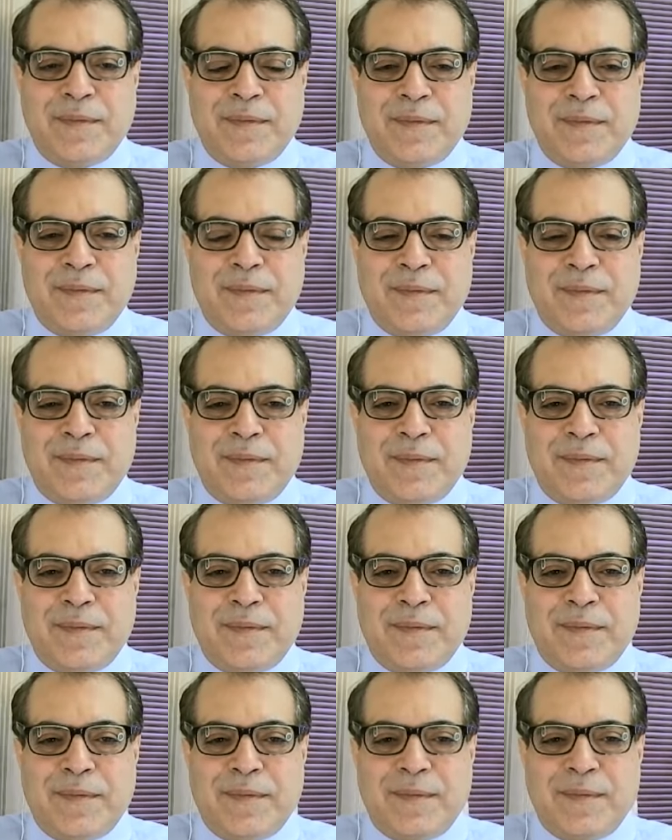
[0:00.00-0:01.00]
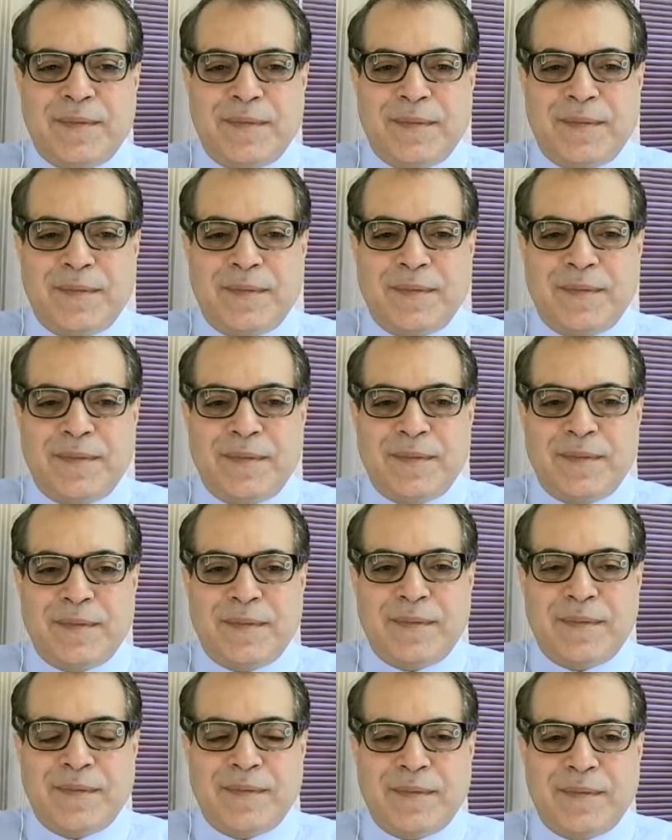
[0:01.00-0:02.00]

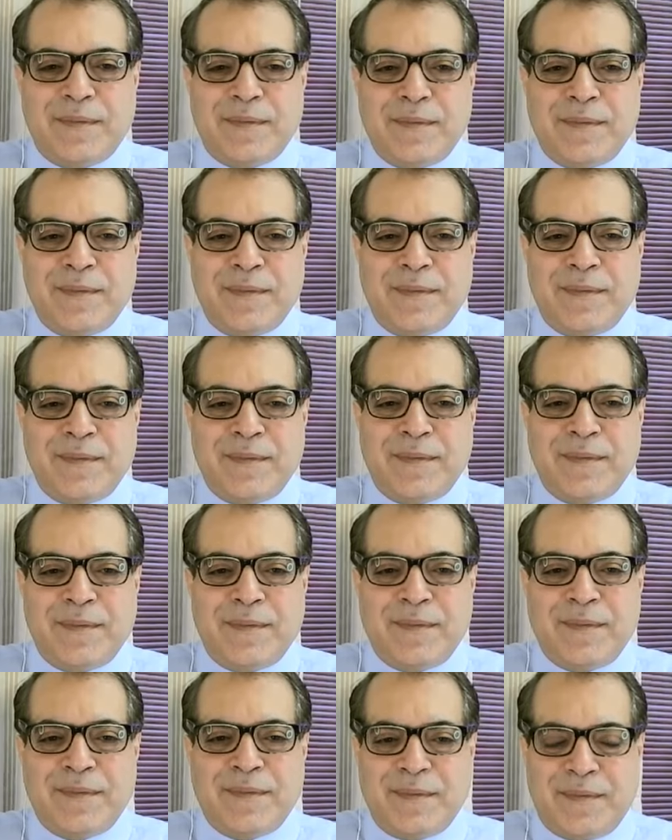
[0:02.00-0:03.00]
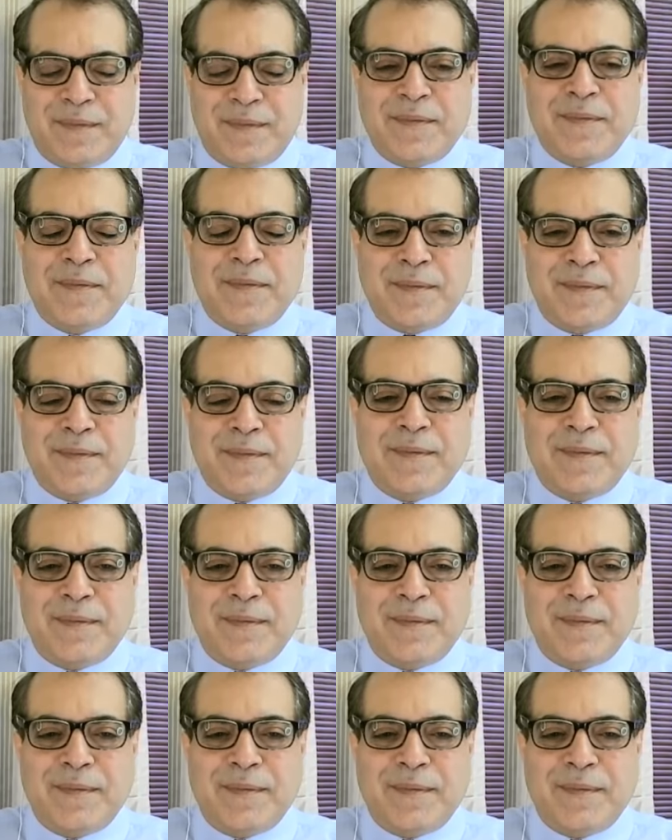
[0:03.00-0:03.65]
This person isn't speaking.